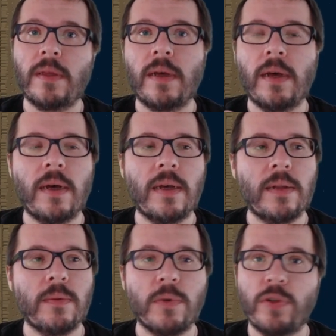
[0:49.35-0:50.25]

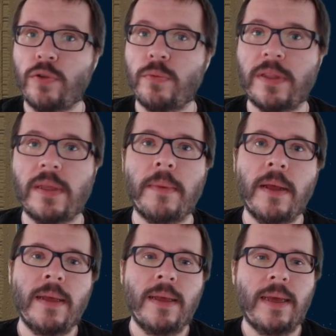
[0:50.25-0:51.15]
and what you do with them,
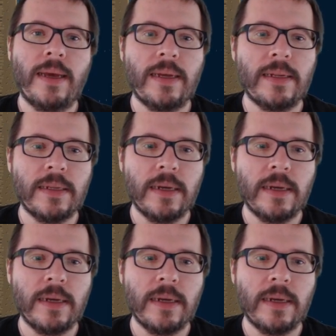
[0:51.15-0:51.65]
and